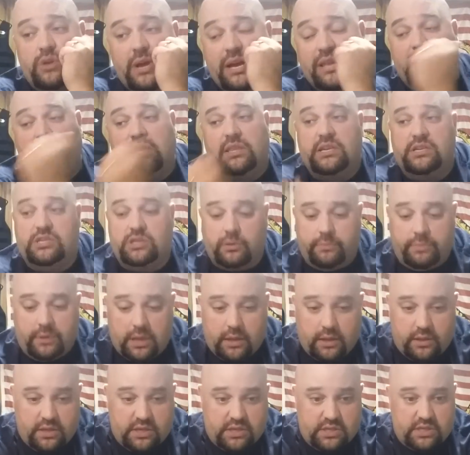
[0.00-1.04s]
So I think this will
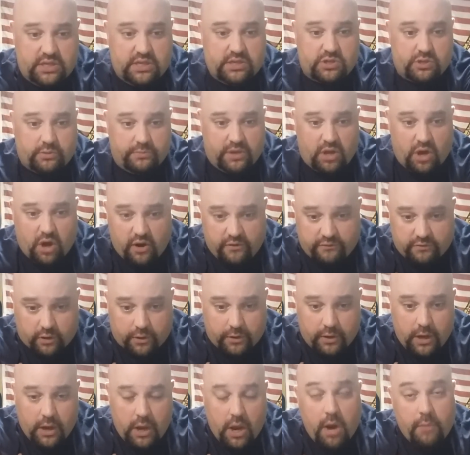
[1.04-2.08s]
be
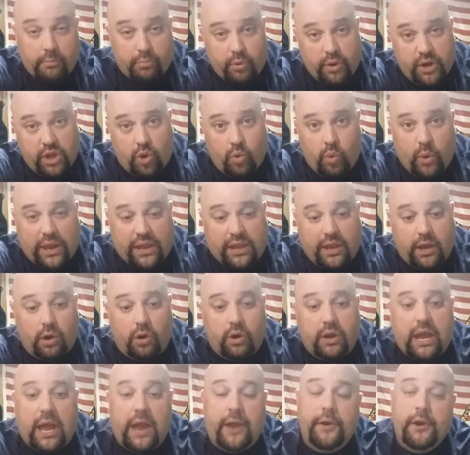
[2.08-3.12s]
over pretty quick here,
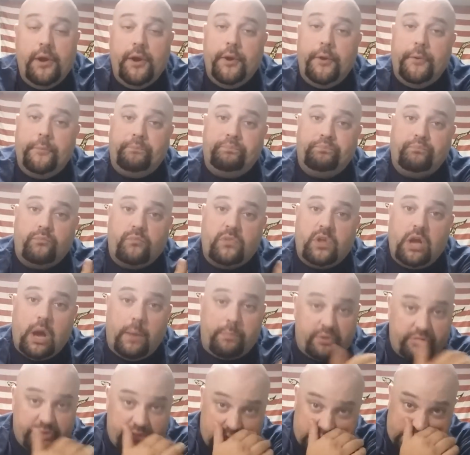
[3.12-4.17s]
okay?
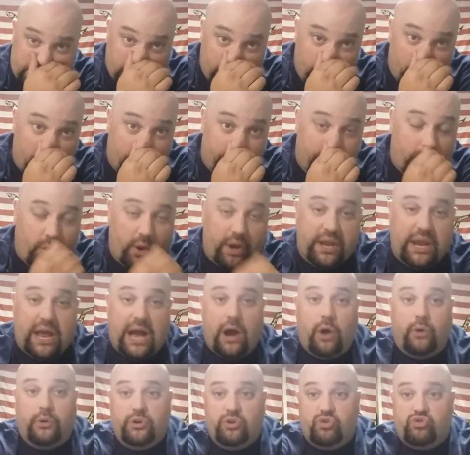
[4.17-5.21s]
Couple things I want to point
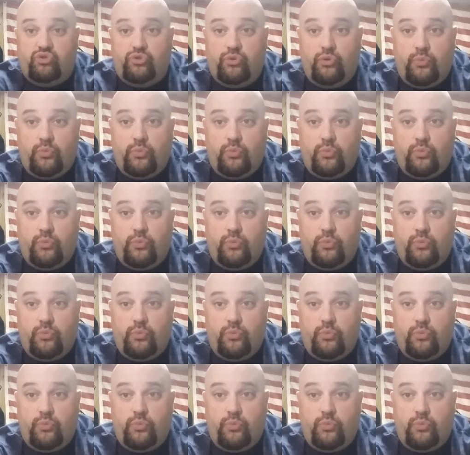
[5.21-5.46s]
out.